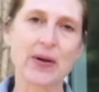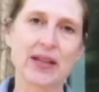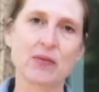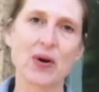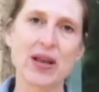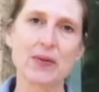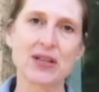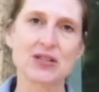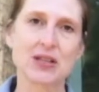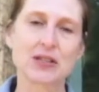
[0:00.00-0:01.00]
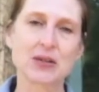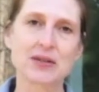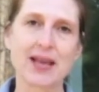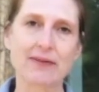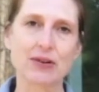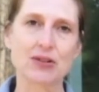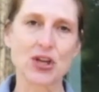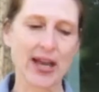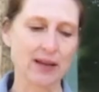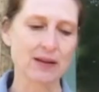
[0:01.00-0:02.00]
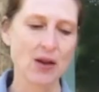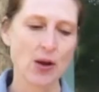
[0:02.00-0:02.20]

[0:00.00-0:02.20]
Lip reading: and what I want you to do is have your child,